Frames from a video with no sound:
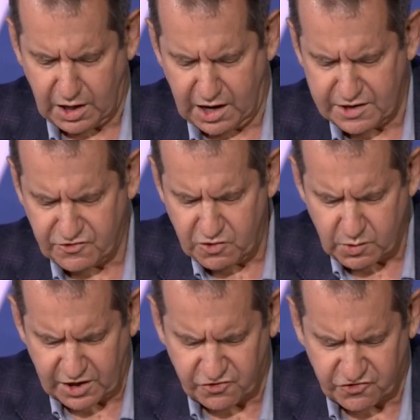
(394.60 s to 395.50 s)
I do
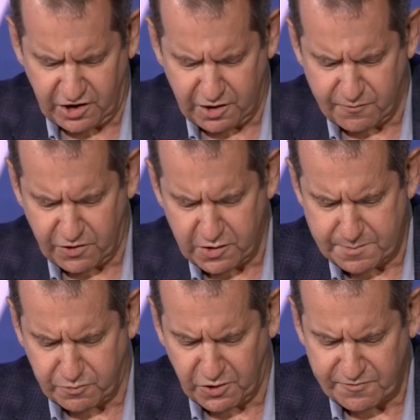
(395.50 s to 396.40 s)
want to share very
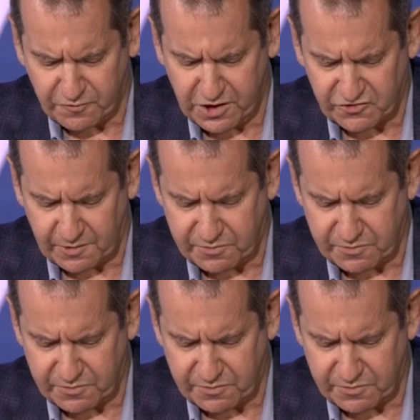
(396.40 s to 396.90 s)
briefly some